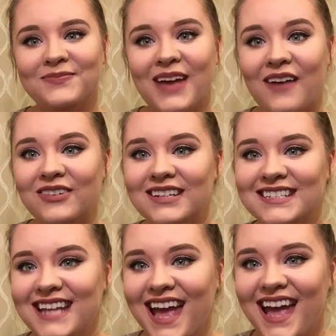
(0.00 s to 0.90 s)
Have a good
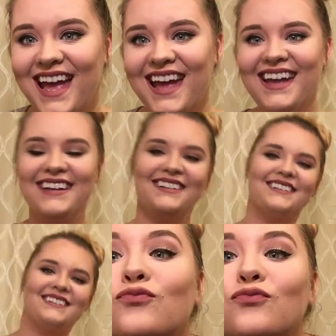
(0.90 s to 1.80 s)

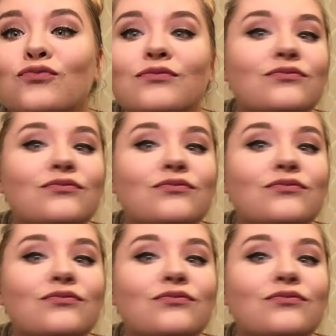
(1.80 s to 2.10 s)
day.